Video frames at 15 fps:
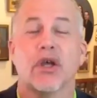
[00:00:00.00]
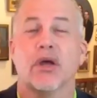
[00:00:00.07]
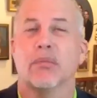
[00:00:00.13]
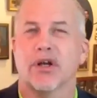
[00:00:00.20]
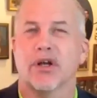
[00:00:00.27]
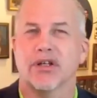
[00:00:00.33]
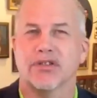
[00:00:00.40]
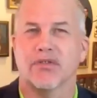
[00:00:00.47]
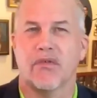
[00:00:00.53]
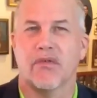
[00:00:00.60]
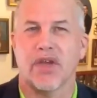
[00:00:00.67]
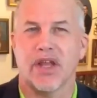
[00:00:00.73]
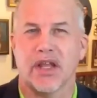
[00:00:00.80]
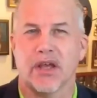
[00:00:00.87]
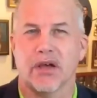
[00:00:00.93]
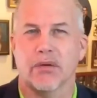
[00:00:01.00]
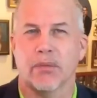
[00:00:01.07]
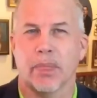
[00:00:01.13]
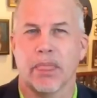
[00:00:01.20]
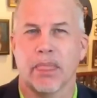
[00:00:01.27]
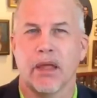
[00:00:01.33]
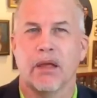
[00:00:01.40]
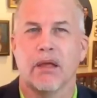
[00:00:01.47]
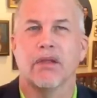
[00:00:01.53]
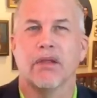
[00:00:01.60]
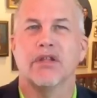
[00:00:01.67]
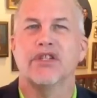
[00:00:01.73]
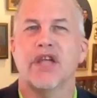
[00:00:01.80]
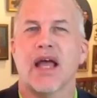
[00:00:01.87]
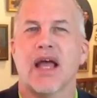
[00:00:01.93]
because of a video. The
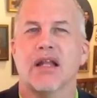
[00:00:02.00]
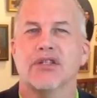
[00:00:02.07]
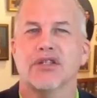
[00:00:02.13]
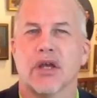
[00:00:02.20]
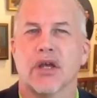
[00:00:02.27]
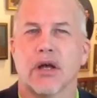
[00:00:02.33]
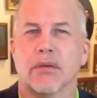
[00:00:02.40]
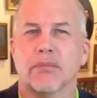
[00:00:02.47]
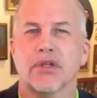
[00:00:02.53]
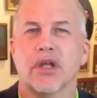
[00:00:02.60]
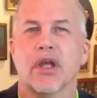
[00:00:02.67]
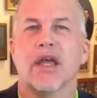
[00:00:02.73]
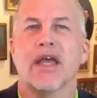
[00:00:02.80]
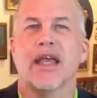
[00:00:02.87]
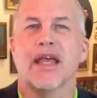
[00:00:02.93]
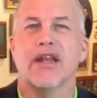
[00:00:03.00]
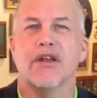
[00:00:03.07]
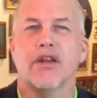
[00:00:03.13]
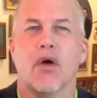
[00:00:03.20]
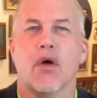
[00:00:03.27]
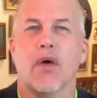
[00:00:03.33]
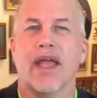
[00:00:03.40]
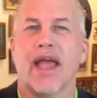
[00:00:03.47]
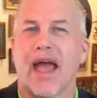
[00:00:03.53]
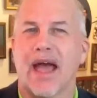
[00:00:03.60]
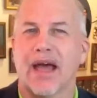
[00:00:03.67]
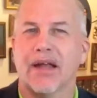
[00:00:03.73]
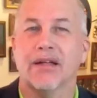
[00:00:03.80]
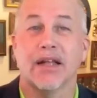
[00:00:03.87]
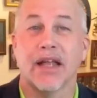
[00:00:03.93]
challenge comes in knowing
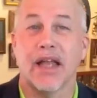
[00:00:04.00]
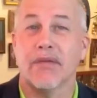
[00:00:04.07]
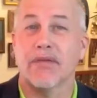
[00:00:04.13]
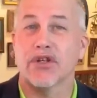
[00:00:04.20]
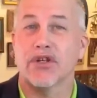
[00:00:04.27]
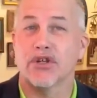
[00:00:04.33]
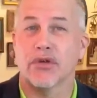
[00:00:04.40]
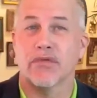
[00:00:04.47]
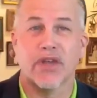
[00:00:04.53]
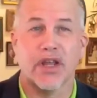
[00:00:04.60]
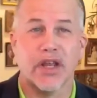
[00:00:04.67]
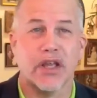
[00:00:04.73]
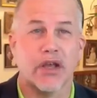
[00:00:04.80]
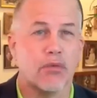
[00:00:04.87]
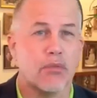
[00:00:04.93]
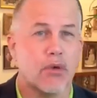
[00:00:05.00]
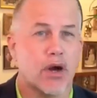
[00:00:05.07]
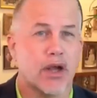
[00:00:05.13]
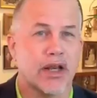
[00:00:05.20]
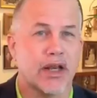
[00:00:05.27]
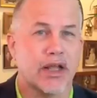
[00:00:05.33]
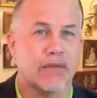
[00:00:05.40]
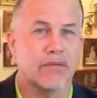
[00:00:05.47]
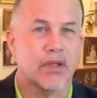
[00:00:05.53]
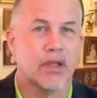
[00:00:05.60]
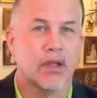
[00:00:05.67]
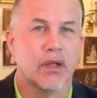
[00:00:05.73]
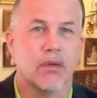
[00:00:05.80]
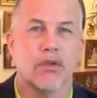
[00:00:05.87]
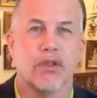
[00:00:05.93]
how to leverage your video marketing.
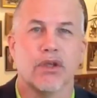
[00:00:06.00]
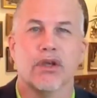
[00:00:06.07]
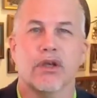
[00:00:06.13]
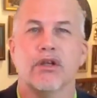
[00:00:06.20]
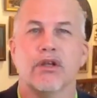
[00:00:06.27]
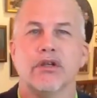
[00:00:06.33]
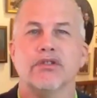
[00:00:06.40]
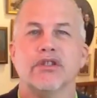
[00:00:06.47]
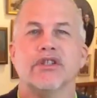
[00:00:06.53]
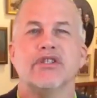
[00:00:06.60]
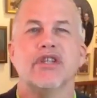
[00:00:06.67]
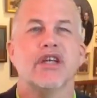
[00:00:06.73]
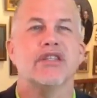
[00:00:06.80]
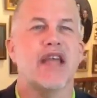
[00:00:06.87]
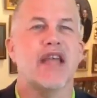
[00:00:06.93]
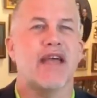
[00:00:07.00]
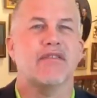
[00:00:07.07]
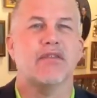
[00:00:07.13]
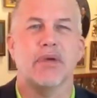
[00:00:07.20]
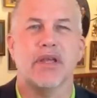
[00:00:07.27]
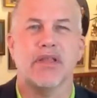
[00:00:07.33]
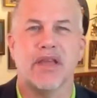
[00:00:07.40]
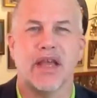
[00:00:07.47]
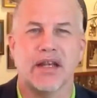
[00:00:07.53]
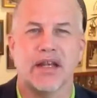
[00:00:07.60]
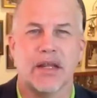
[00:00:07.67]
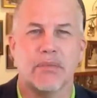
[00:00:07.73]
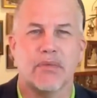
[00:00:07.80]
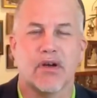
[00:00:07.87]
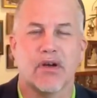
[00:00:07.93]
Well, the good news, it doesn't have to be that
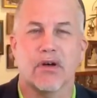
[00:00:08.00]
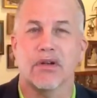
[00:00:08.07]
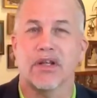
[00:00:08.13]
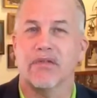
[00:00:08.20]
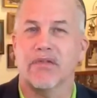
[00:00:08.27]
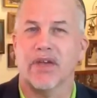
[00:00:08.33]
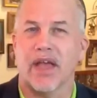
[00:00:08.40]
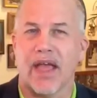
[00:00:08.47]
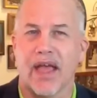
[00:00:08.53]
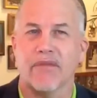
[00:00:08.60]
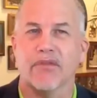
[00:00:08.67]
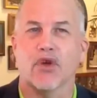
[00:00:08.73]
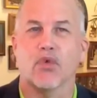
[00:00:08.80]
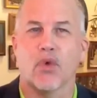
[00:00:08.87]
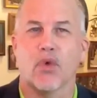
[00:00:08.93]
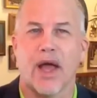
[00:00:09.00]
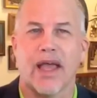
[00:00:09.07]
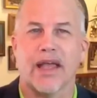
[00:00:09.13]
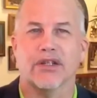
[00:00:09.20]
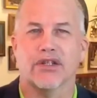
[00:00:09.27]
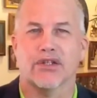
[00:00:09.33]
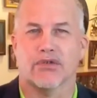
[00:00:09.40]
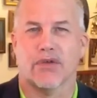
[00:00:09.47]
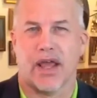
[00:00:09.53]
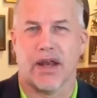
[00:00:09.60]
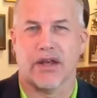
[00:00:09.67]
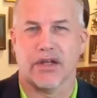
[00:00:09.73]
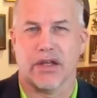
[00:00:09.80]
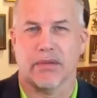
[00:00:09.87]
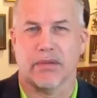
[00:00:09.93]
difficult if you have the right strategy.